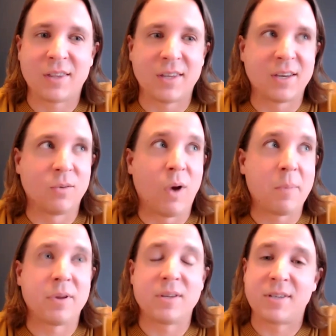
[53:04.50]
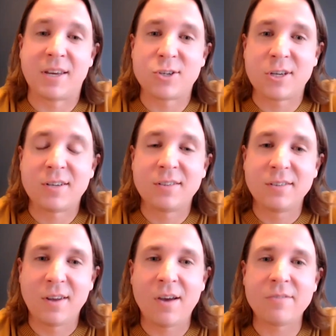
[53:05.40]
And I think
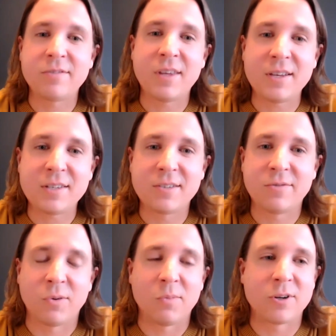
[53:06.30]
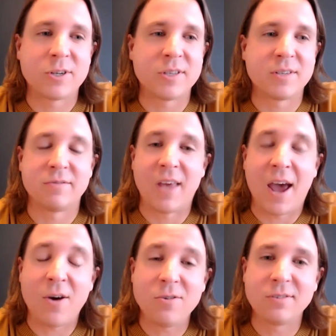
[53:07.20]
weaponization of this for merchants of
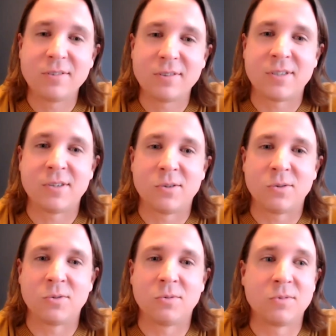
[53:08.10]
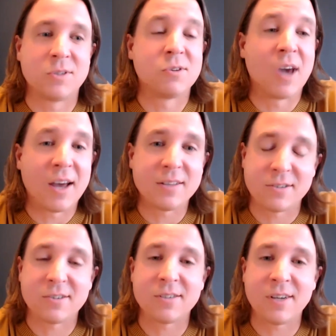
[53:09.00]
doubt to gut
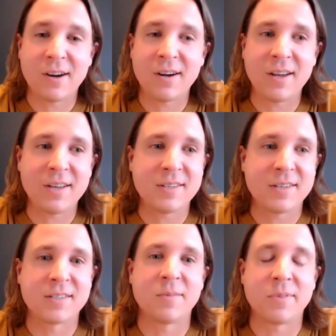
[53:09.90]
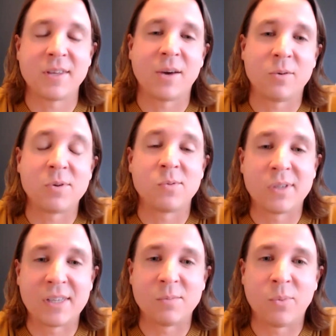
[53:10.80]
certain areas is something that would be
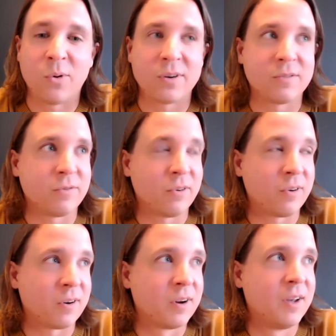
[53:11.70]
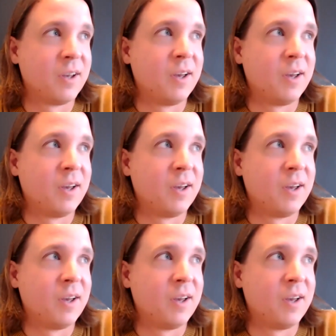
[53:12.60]
really important for